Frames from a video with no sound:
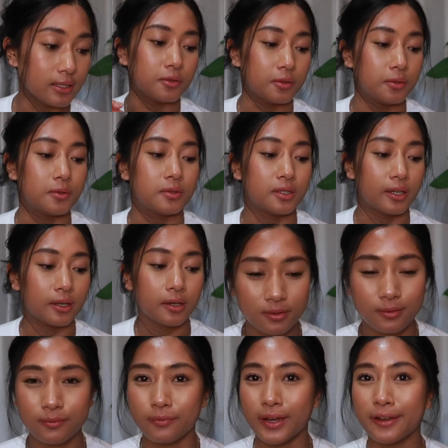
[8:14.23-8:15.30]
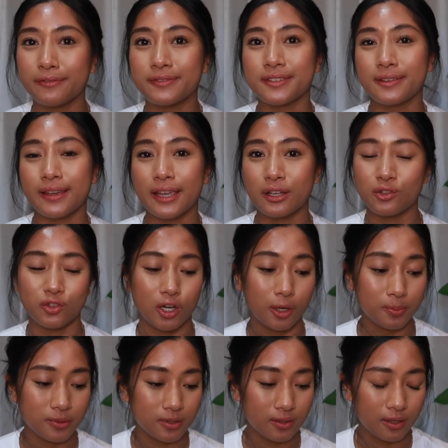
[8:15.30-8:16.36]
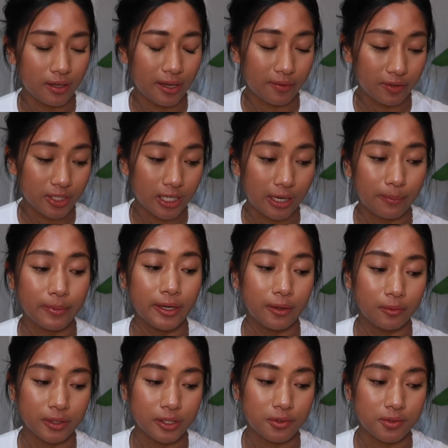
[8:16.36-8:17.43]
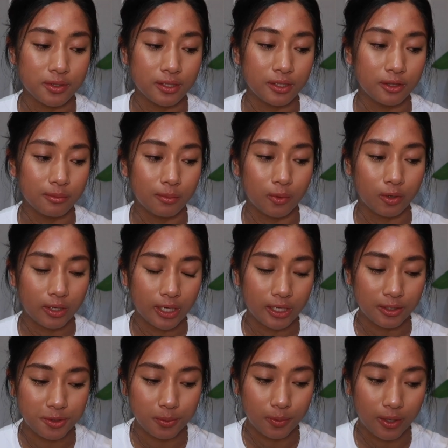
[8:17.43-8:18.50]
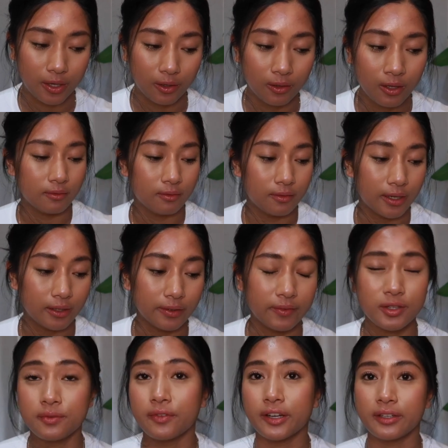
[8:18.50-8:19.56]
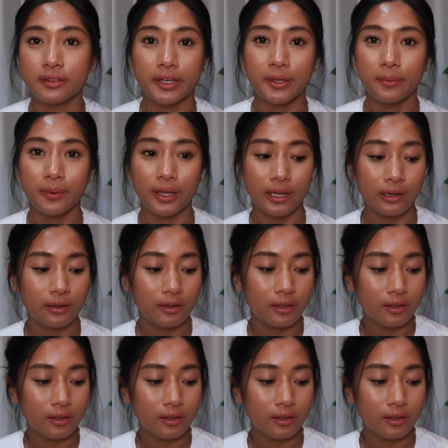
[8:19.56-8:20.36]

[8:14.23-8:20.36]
You use like 5 to 8 drops every time, and I only use it in the morning as well. I love it. It's very lightweight.